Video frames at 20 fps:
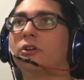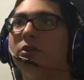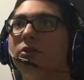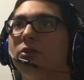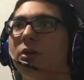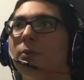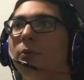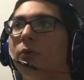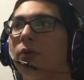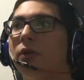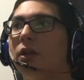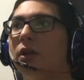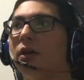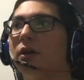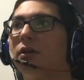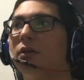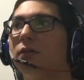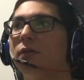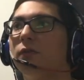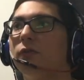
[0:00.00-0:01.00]
gonna double
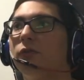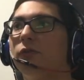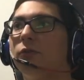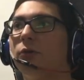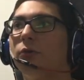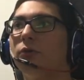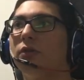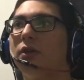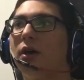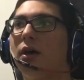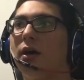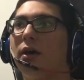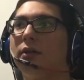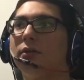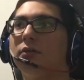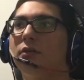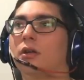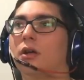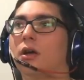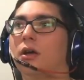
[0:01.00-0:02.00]
click so
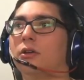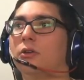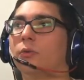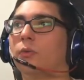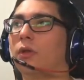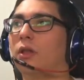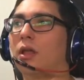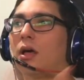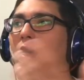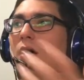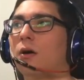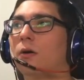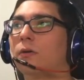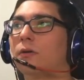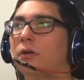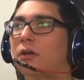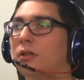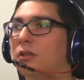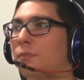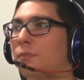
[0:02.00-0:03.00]
that uh, you
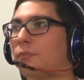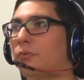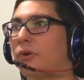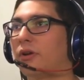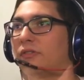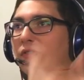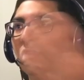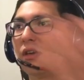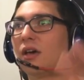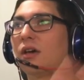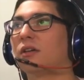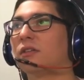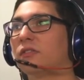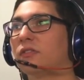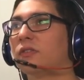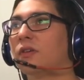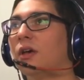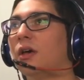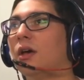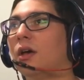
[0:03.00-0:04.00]
allow then press
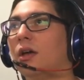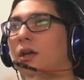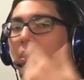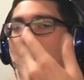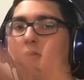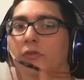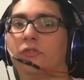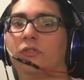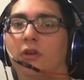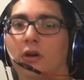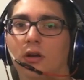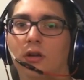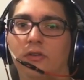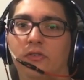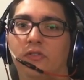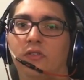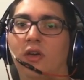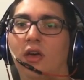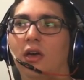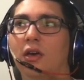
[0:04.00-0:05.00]
yes here it's gonna
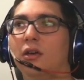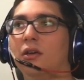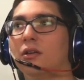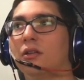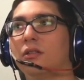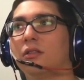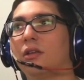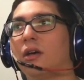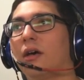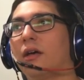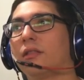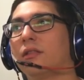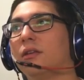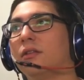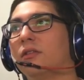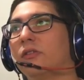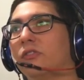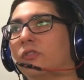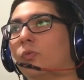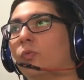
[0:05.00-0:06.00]
say that
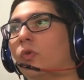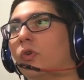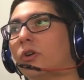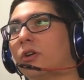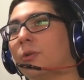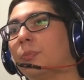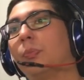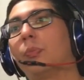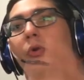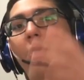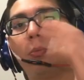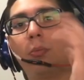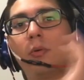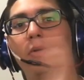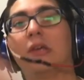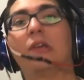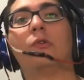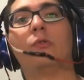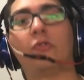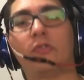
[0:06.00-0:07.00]
it doesn't work it
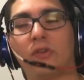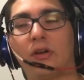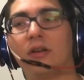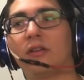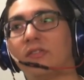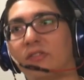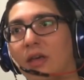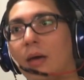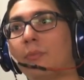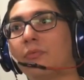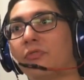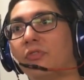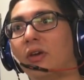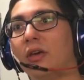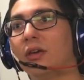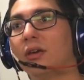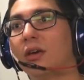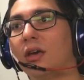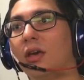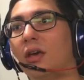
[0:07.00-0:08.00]
probably you say the same
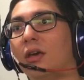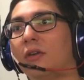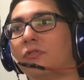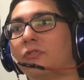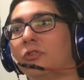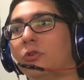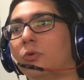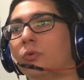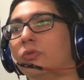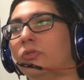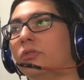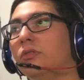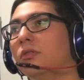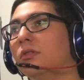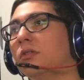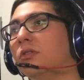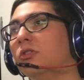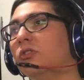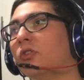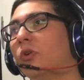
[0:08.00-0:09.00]
thing if you
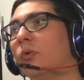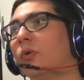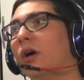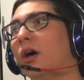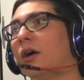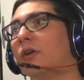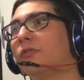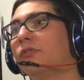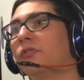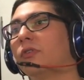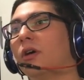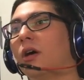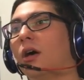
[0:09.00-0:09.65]
don't have